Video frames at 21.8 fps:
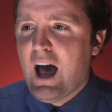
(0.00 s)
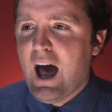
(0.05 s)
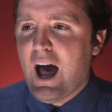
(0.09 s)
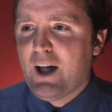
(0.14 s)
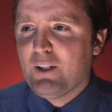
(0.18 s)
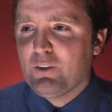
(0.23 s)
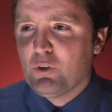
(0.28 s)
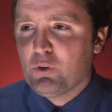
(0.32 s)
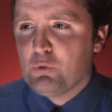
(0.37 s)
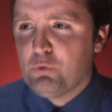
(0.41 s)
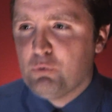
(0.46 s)

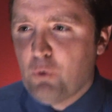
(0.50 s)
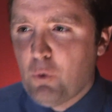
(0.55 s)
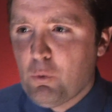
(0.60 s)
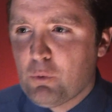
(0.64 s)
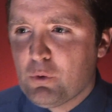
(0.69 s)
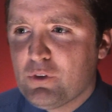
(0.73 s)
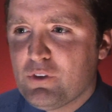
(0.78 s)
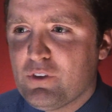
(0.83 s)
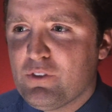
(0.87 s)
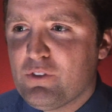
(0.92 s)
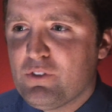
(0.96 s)
I look
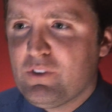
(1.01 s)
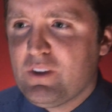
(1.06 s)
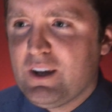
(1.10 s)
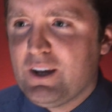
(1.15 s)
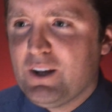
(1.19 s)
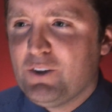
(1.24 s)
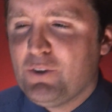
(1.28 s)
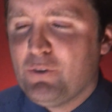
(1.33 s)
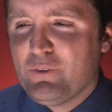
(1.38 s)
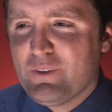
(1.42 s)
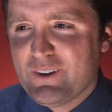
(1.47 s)
forward to
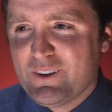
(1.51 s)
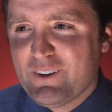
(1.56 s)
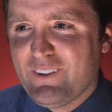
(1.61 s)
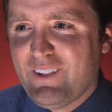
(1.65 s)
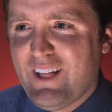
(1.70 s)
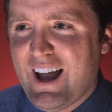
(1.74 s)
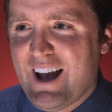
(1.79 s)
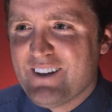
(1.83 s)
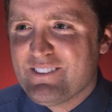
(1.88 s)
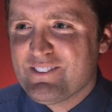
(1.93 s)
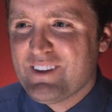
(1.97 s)
seeing you in a
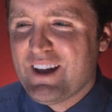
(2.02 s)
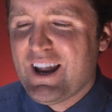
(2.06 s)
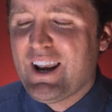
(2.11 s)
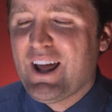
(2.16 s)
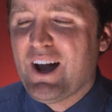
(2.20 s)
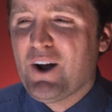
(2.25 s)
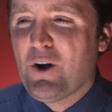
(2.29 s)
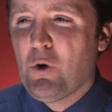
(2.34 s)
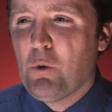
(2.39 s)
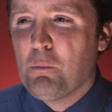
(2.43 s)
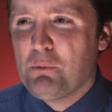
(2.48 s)
class
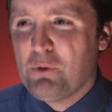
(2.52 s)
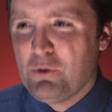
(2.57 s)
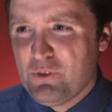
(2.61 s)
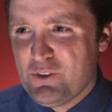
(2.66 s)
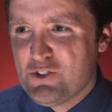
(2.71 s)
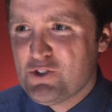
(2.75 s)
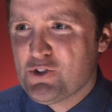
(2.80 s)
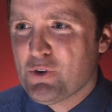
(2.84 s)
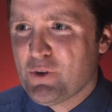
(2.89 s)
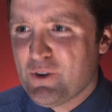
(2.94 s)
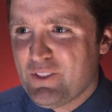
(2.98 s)
and I hope you
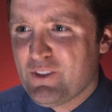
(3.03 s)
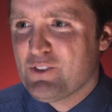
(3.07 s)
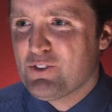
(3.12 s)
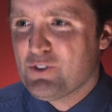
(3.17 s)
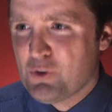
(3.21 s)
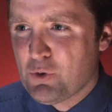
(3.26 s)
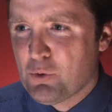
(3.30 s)
enjoy this